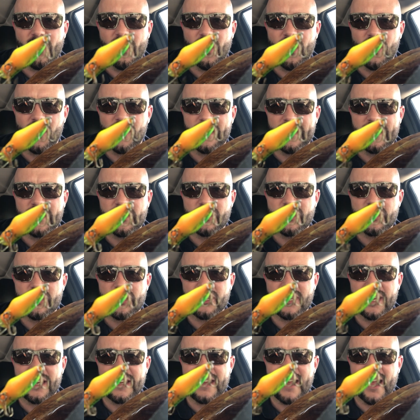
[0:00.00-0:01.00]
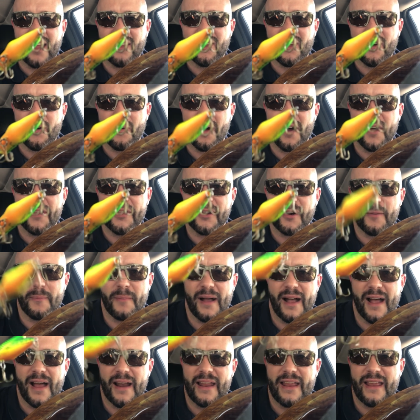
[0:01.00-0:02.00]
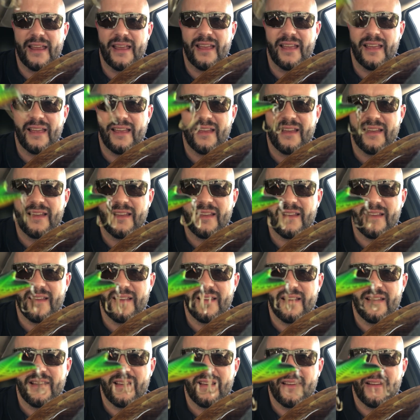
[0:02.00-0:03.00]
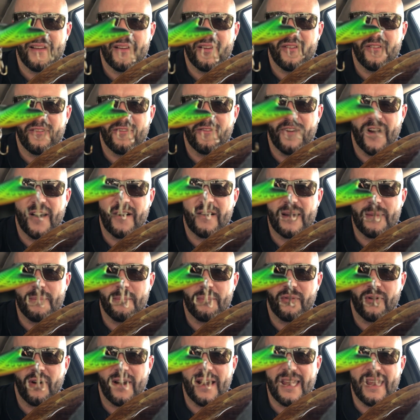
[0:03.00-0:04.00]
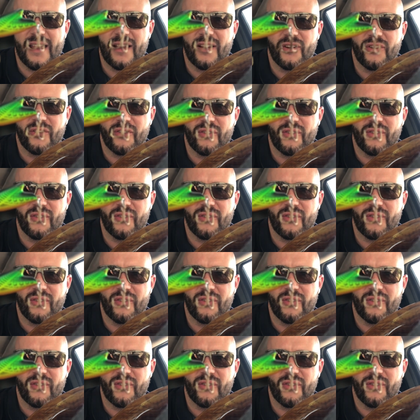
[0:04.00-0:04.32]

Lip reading: orange to yellow underbody, very bright